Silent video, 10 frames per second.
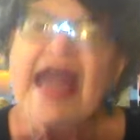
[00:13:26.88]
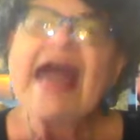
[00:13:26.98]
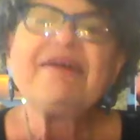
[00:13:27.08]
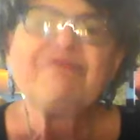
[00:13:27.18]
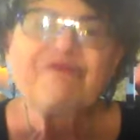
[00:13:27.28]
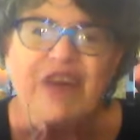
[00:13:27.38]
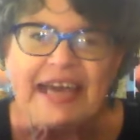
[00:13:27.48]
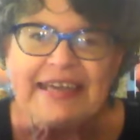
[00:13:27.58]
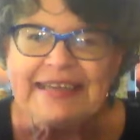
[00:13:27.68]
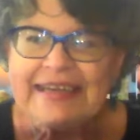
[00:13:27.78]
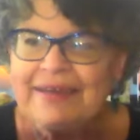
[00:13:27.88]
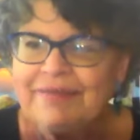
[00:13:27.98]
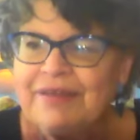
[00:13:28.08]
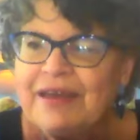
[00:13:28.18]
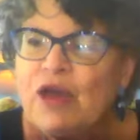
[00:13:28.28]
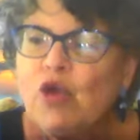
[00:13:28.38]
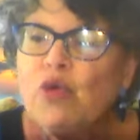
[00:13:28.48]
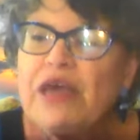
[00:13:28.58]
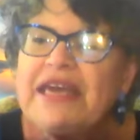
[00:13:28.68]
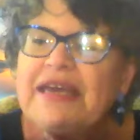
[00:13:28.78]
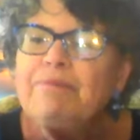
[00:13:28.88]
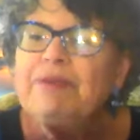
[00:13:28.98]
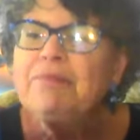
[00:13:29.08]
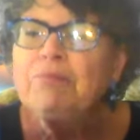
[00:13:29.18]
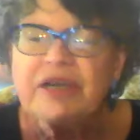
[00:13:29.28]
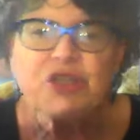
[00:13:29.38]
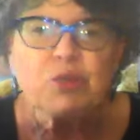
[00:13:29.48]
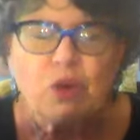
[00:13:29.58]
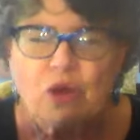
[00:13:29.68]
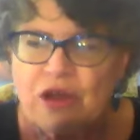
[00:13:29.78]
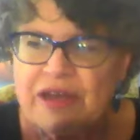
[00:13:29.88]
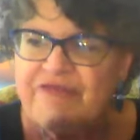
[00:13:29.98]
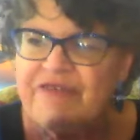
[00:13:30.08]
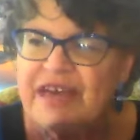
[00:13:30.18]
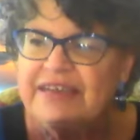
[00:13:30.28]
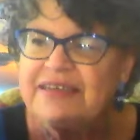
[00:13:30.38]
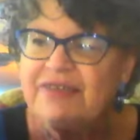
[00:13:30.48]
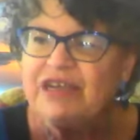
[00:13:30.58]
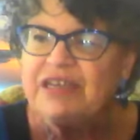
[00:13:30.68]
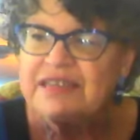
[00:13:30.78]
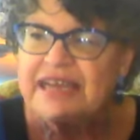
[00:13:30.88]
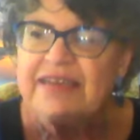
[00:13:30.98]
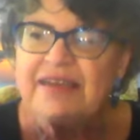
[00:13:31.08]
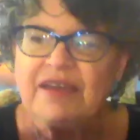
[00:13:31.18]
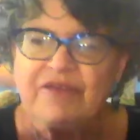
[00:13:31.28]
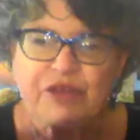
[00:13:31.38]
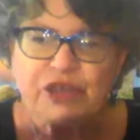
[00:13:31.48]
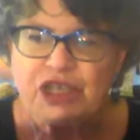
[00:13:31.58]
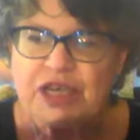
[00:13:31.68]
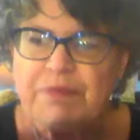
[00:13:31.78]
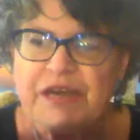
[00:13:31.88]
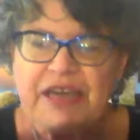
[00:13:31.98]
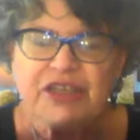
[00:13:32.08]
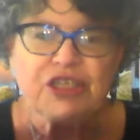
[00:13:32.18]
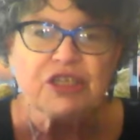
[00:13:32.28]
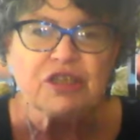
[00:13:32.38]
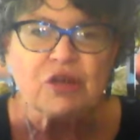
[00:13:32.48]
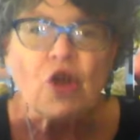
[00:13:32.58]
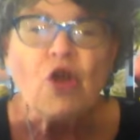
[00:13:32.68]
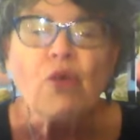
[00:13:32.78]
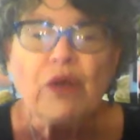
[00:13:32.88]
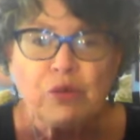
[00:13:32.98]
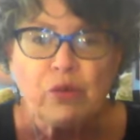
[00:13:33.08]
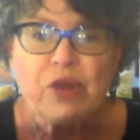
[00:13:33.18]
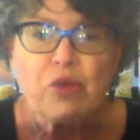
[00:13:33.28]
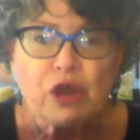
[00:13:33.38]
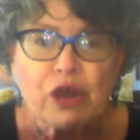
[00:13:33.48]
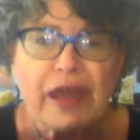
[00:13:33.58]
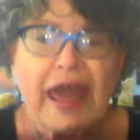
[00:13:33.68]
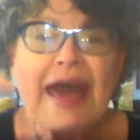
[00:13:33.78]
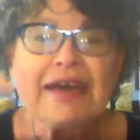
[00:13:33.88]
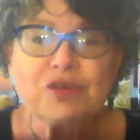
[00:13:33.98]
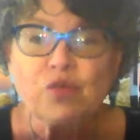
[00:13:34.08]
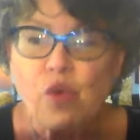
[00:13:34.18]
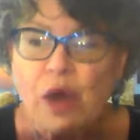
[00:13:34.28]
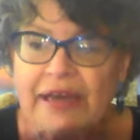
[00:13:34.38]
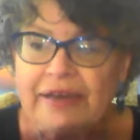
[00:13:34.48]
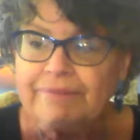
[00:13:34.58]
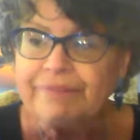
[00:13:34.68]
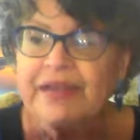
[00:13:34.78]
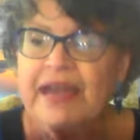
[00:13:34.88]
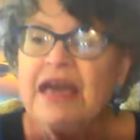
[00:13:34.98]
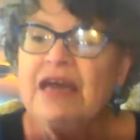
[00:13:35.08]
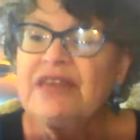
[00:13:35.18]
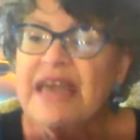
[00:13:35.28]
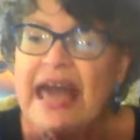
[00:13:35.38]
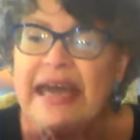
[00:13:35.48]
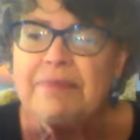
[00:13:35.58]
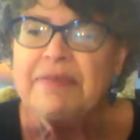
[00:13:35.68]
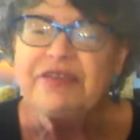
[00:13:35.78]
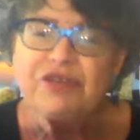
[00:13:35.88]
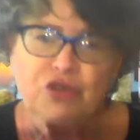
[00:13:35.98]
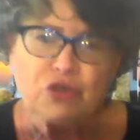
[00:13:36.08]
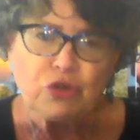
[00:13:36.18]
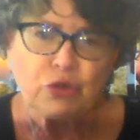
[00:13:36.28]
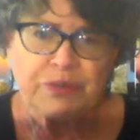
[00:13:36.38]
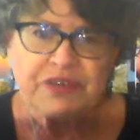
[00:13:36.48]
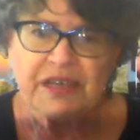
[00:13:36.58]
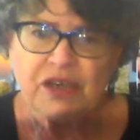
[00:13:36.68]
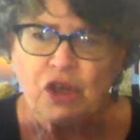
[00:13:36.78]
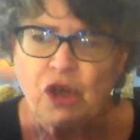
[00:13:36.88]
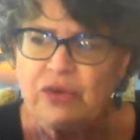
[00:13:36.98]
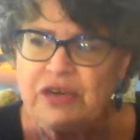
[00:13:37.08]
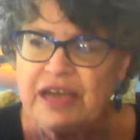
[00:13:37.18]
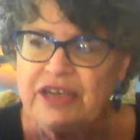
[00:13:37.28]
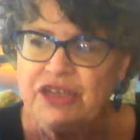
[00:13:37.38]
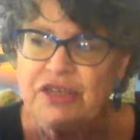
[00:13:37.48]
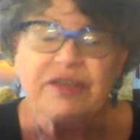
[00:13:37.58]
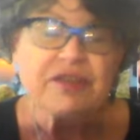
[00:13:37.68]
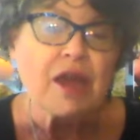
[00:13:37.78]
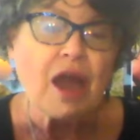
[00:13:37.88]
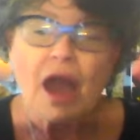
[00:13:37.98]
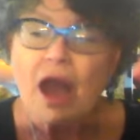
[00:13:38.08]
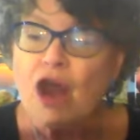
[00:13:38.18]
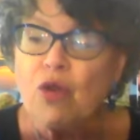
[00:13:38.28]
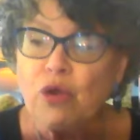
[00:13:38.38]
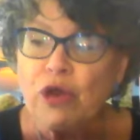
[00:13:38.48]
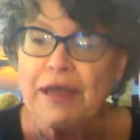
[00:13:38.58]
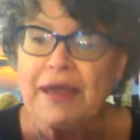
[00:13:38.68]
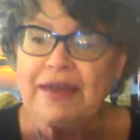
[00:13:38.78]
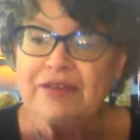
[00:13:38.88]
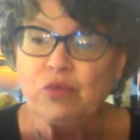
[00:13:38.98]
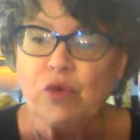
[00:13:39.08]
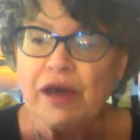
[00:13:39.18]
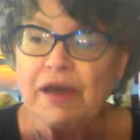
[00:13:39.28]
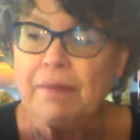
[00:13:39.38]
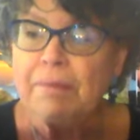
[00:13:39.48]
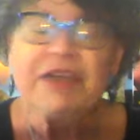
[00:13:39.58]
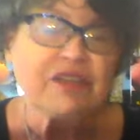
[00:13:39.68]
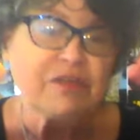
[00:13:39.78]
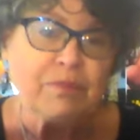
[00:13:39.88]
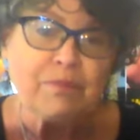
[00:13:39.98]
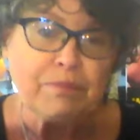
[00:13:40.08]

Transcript: And finally, we can be much more effective contending for sheep nations when we work as one. The enemy's troops in goat nations are working as one much